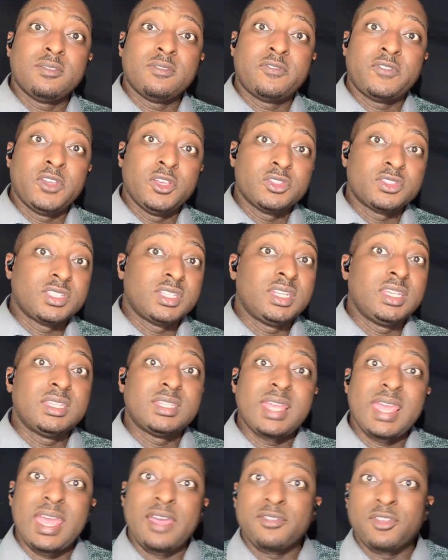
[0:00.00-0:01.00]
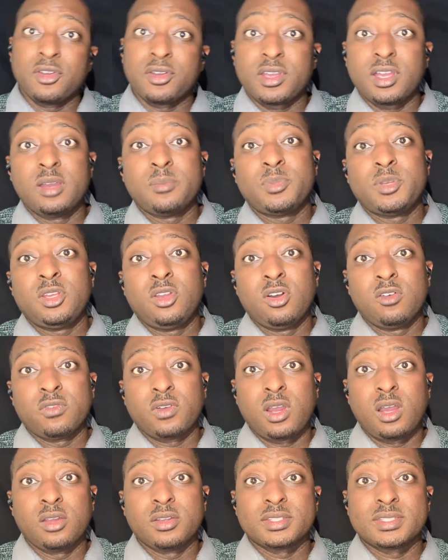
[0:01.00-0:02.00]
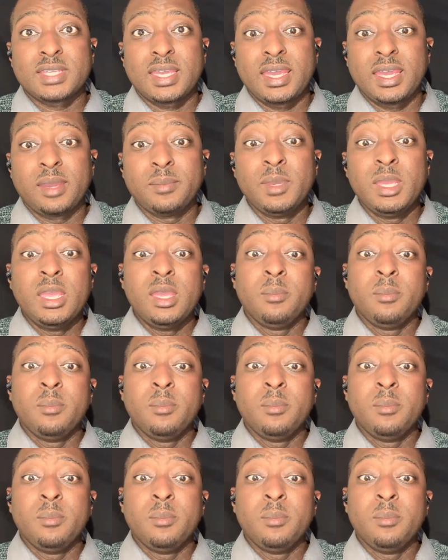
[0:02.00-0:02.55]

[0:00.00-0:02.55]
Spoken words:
feels the need to have their company over all the time,